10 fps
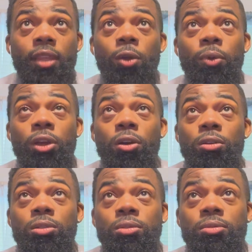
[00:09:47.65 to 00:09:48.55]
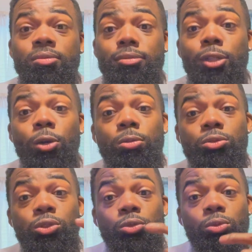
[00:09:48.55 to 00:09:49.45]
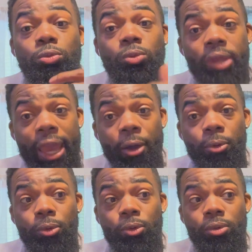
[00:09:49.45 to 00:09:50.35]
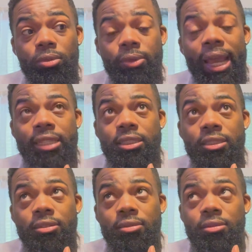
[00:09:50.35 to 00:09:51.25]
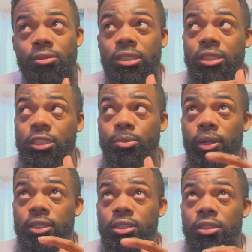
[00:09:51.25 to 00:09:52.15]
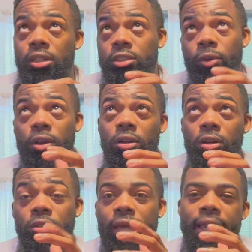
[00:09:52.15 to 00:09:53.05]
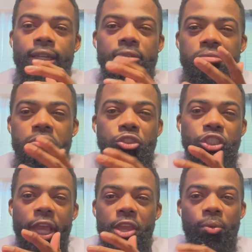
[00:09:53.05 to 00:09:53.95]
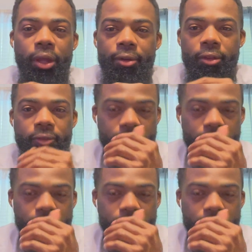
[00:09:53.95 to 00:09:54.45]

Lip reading: we're going to go to now. Well, actually, what is this, March? We're going to go like January.